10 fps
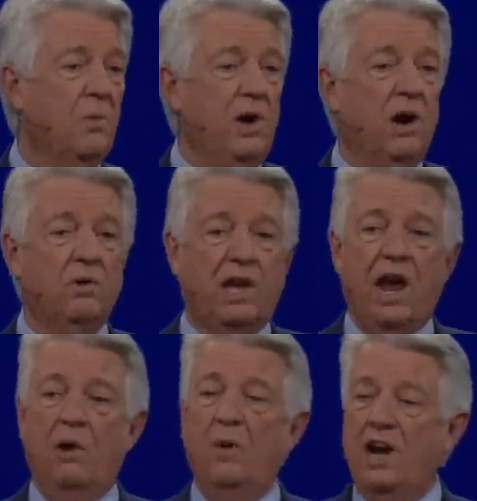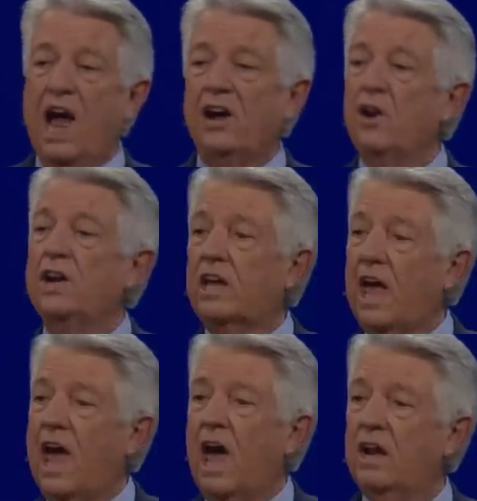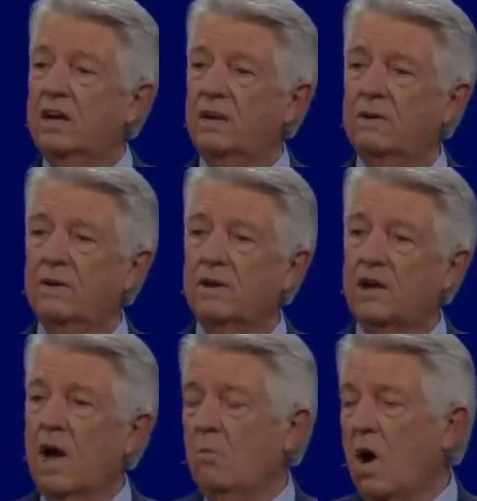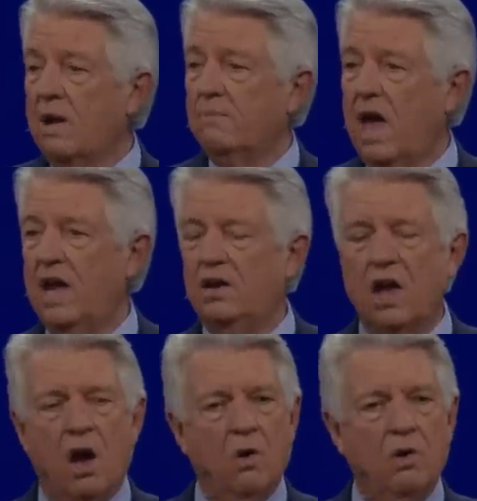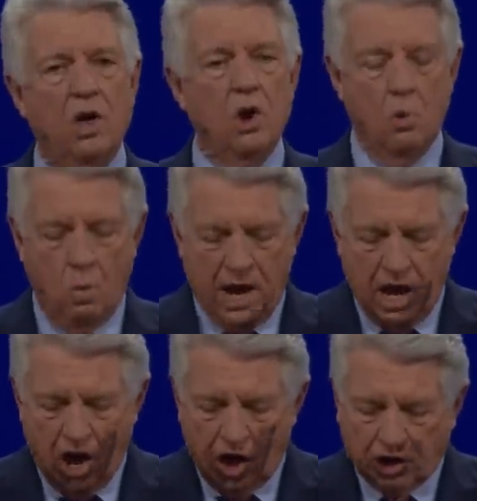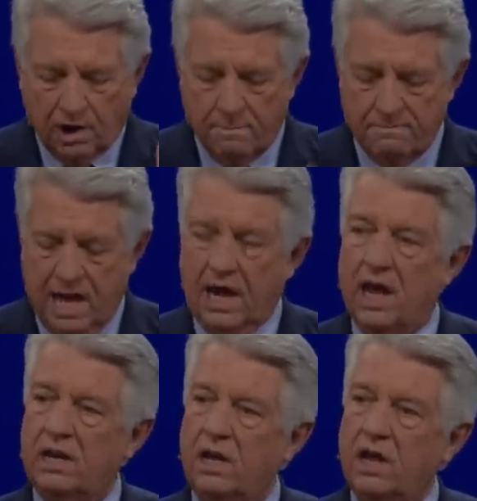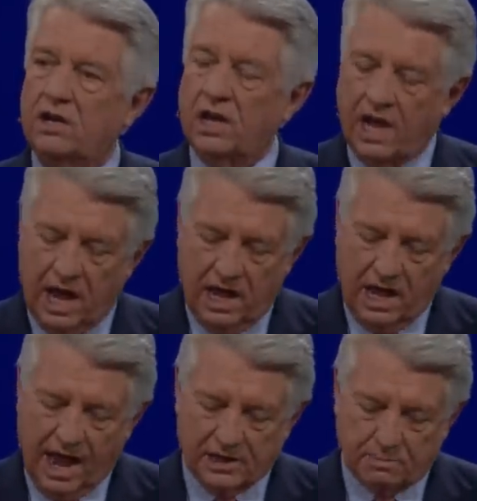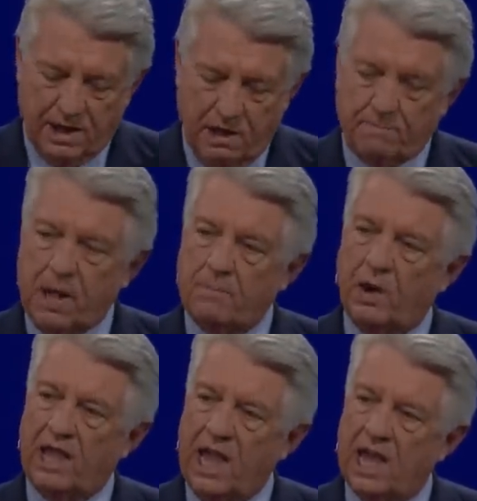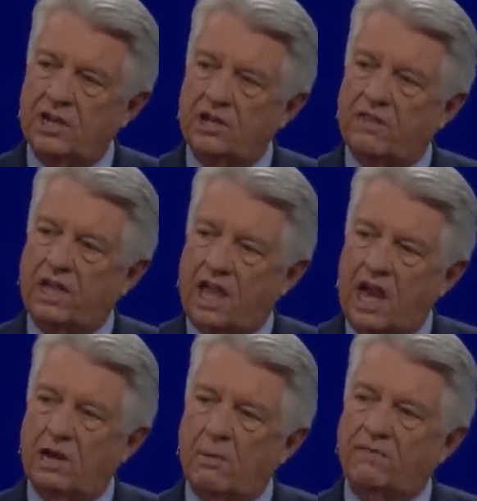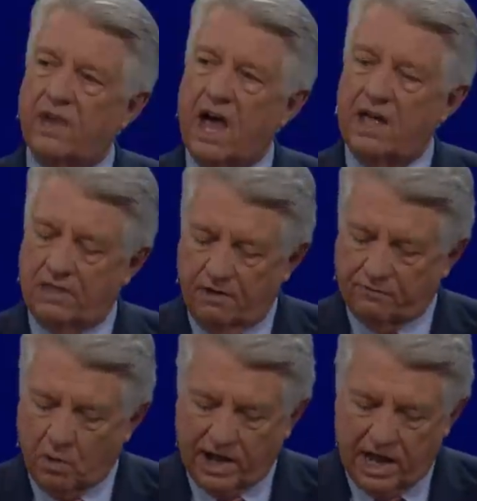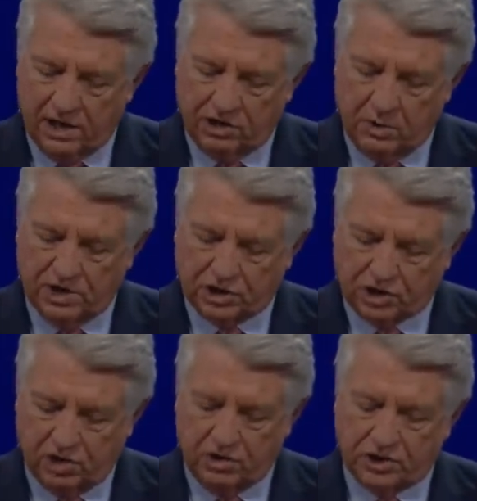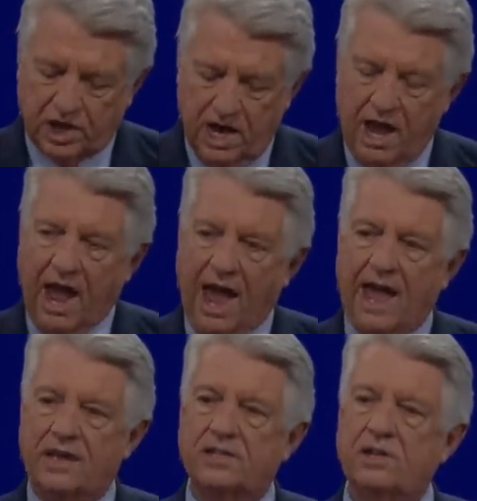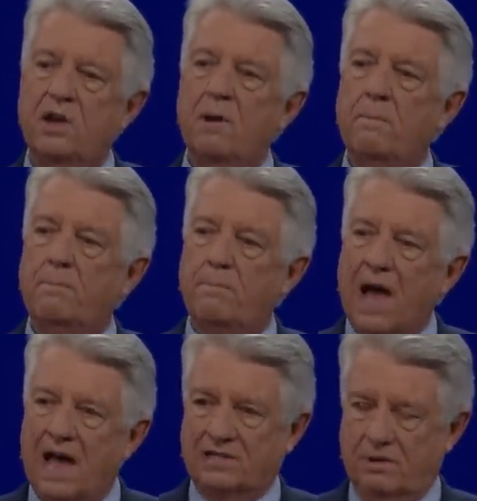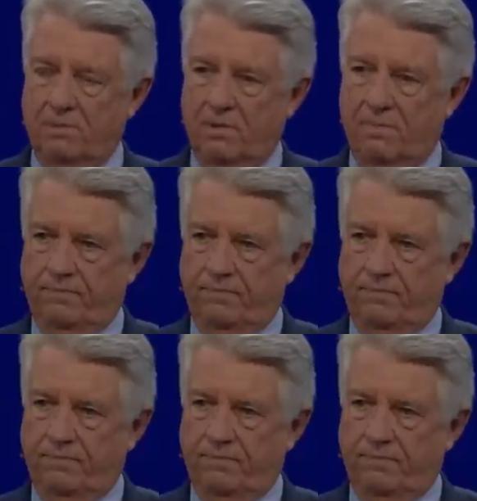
we don't care, we're not going to count, come what may? No, we are committed to getting as many people into the kingdom of God, therefore into his church, as possible.